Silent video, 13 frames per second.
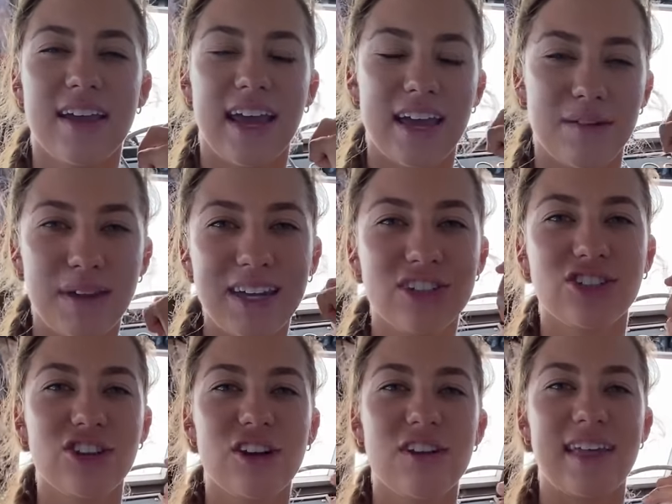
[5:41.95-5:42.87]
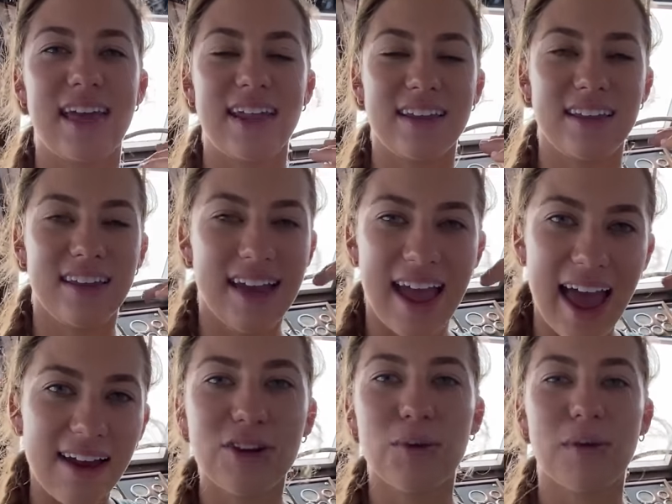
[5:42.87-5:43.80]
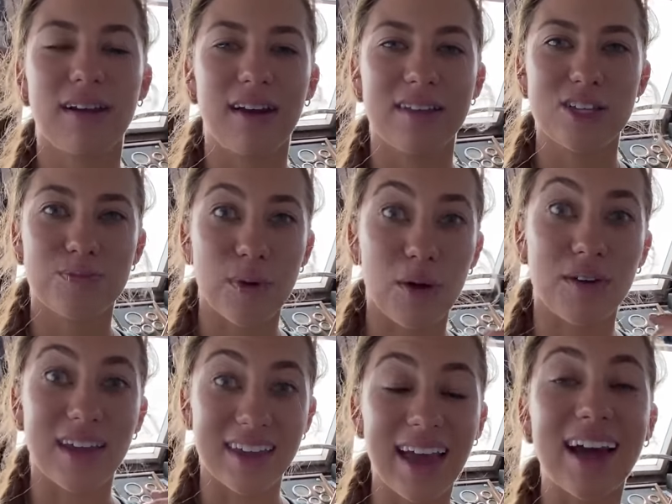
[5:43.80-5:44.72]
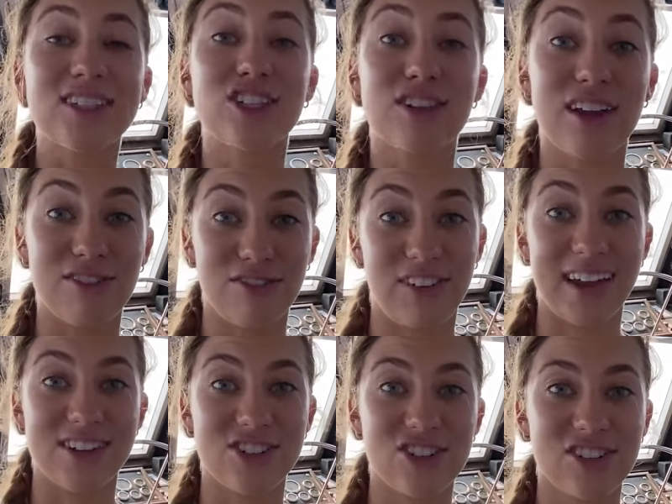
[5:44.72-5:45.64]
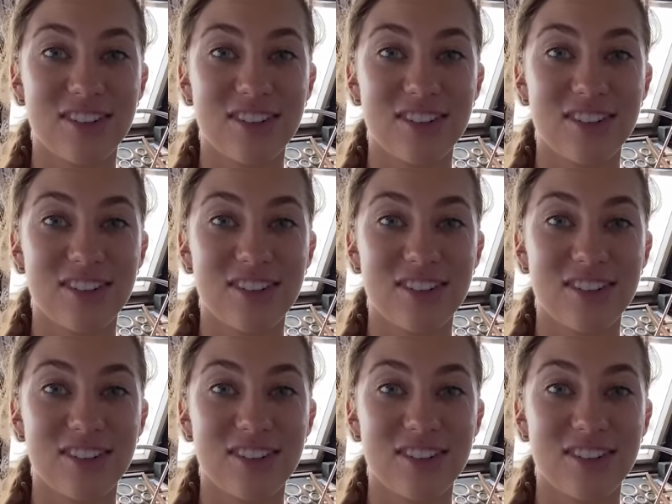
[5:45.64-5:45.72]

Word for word: and makes sure that everyone on this boat can catch their fish.